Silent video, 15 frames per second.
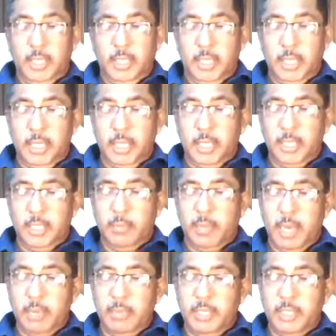uh, the
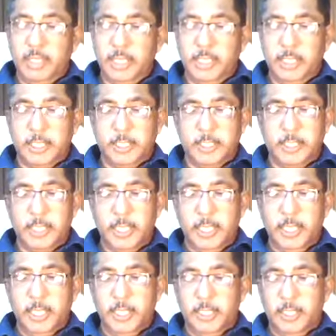Bible teaches
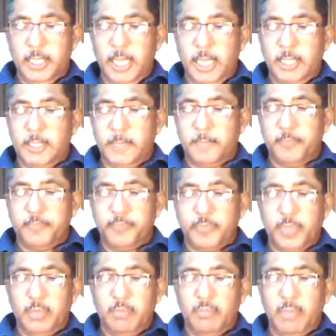that
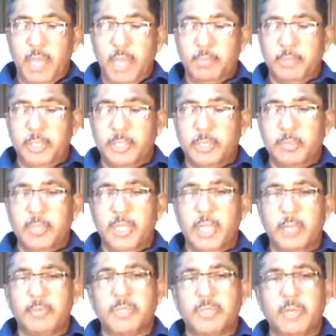baptism
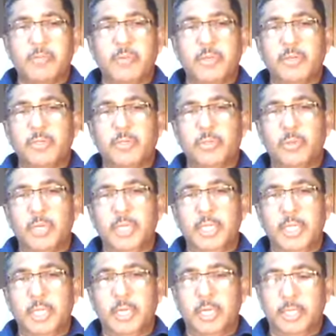helps someone to
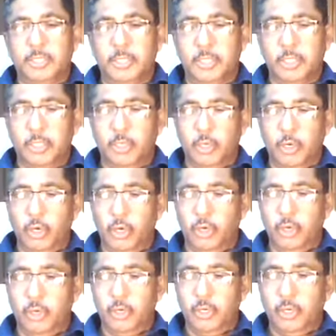regeneration or
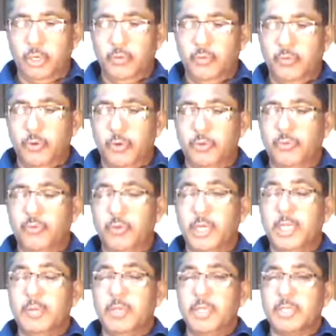for
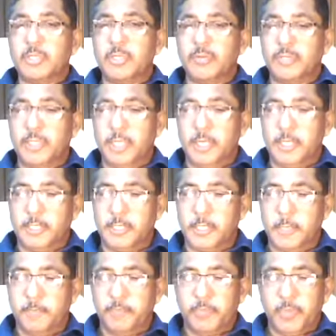forgiveness of
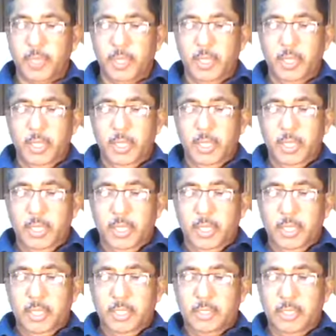sins.
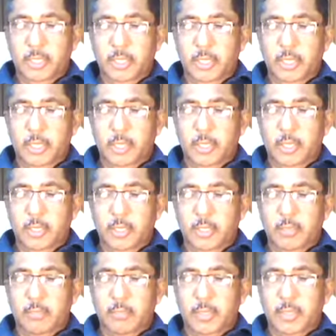So,
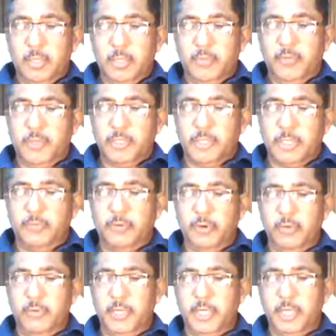first of
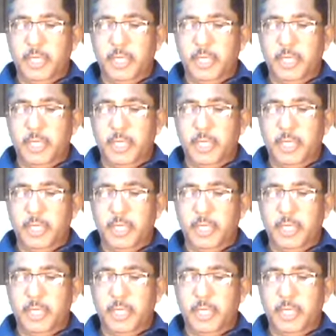all, we